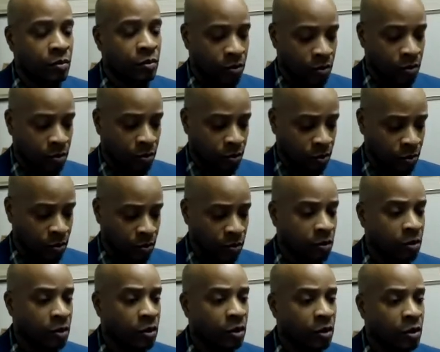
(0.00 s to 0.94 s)
So
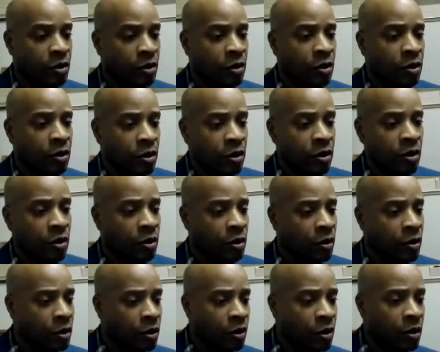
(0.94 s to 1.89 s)
while
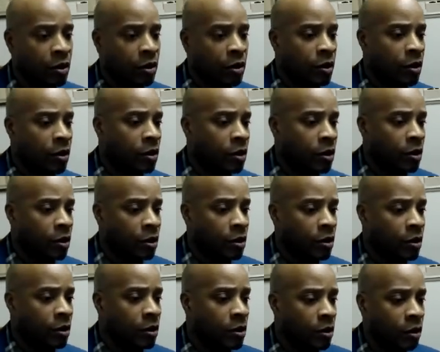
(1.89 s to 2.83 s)
incarcerated for
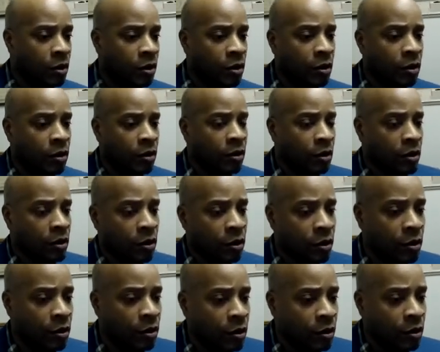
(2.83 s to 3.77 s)
that 2 years,